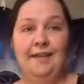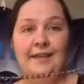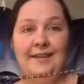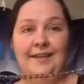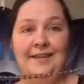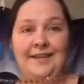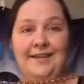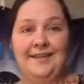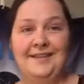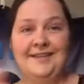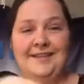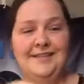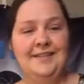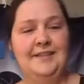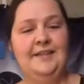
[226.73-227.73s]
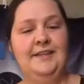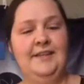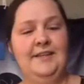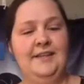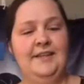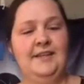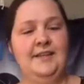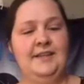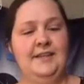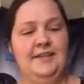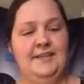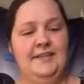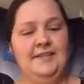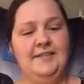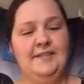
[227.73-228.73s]
and
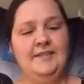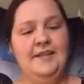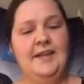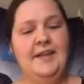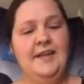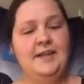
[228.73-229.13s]
this